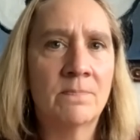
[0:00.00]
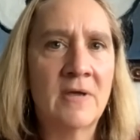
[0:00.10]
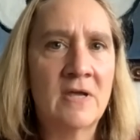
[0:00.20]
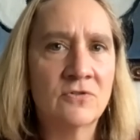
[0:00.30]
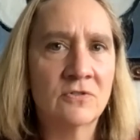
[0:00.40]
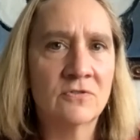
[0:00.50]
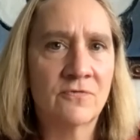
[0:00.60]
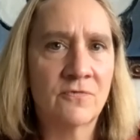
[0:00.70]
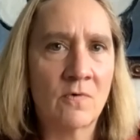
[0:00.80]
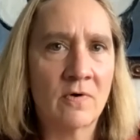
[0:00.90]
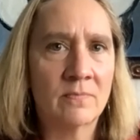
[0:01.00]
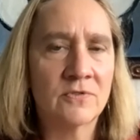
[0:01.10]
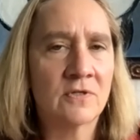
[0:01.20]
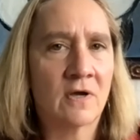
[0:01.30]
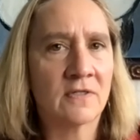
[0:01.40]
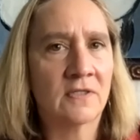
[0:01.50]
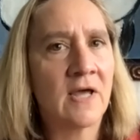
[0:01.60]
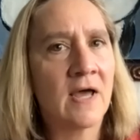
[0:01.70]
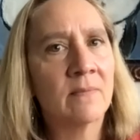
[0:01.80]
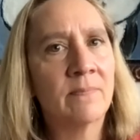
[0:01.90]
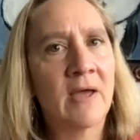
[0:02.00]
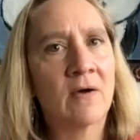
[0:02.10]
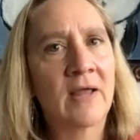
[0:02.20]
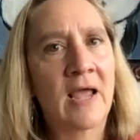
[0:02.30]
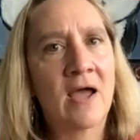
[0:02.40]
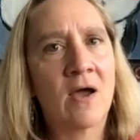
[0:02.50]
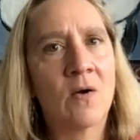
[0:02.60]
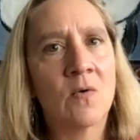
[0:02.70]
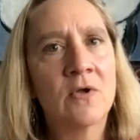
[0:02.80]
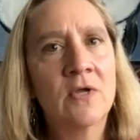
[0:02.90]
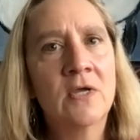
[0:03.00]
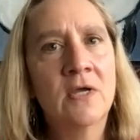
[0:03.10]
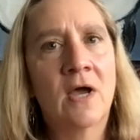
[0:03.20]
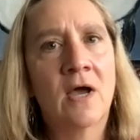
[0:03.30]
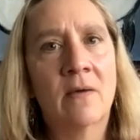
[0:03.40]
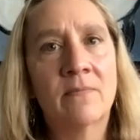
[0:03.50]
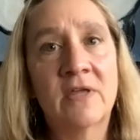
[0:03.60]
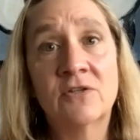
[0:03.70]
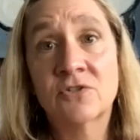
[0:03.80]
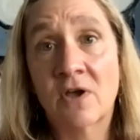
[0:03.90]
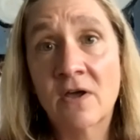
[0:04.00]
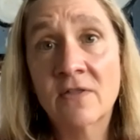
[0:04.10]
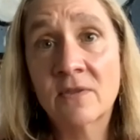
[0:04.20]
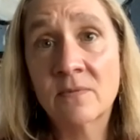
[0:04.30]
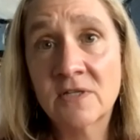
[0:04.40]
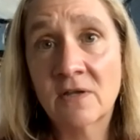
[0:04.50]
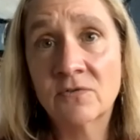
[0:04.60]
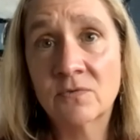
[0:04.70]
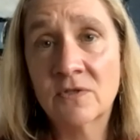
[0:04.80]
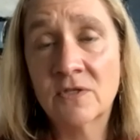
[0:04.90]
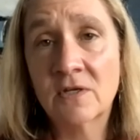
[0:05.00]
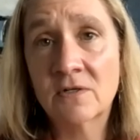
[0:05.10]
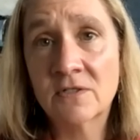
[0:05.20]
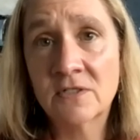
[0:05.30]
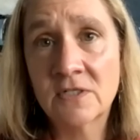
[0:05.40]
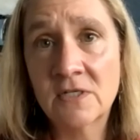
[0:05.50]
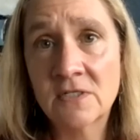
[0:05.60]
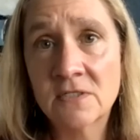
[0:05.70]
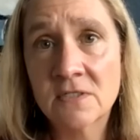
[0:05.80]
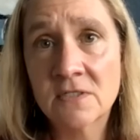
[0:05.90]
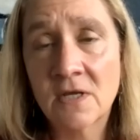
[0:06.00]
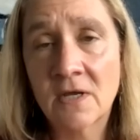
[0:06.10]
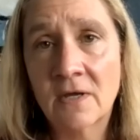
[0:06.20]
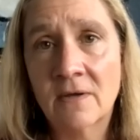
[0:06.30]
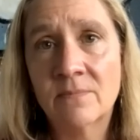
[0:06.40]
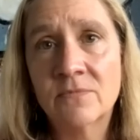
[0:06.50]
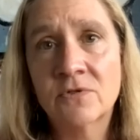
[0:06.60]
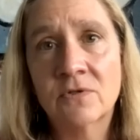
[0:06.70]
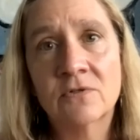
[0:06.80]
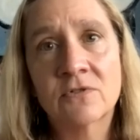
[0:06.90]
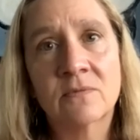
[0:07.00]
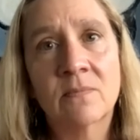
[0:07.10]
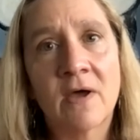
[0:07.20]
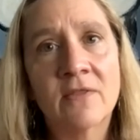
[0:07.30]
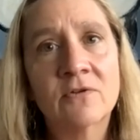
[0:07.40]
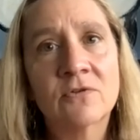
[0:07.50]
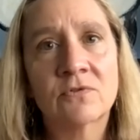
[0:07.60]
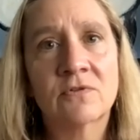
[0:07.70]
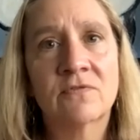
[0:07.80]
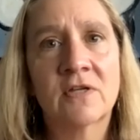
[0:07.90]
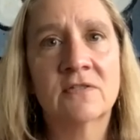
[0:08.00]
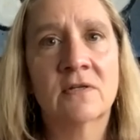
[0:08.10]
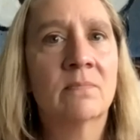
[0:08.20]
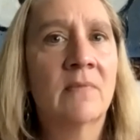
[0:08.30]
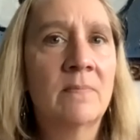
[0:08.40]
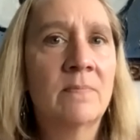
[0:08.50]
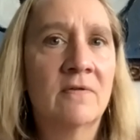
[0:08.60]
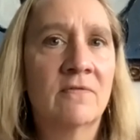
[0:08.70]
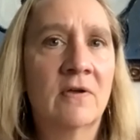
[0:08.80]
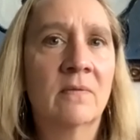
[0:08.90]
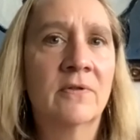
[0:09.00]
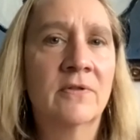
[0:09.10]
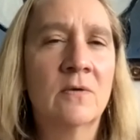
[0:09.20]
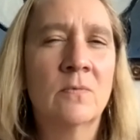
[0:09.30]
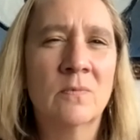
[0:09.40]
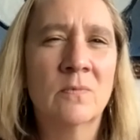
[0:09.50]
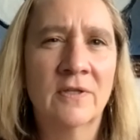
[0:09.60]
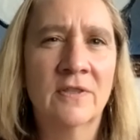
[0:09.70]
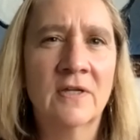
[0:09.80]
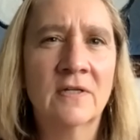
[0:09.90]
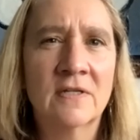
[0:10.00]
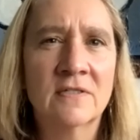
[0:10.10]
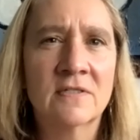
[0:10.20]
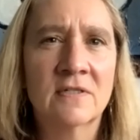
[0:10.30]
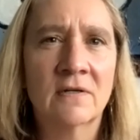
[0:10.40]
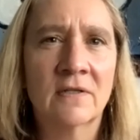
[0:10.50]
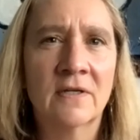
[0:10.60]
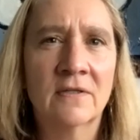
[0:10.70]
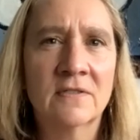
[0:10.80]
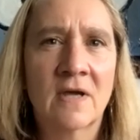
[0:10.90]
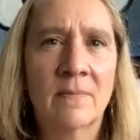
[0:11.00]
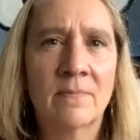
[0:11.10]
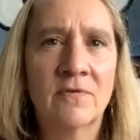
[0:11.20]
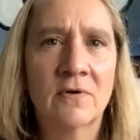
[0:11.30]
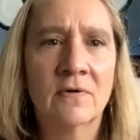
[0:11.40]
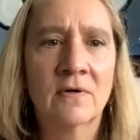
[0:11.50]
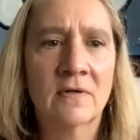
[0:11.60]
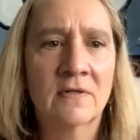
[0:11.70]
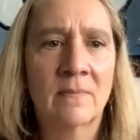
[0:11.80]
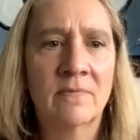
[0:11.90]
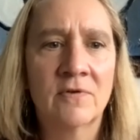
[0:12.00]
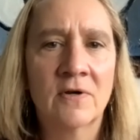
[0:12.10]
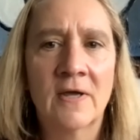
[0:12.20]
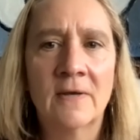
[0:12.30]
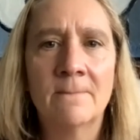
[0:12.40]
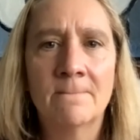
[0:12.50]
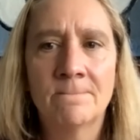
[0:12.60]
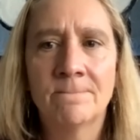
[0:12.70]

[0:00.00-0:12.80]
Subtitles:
patient's forms talked a lot about how they saw themselves with their disease. So there's some other sorts of things that might be available that you wouldn't really think necessarily on the top of your head.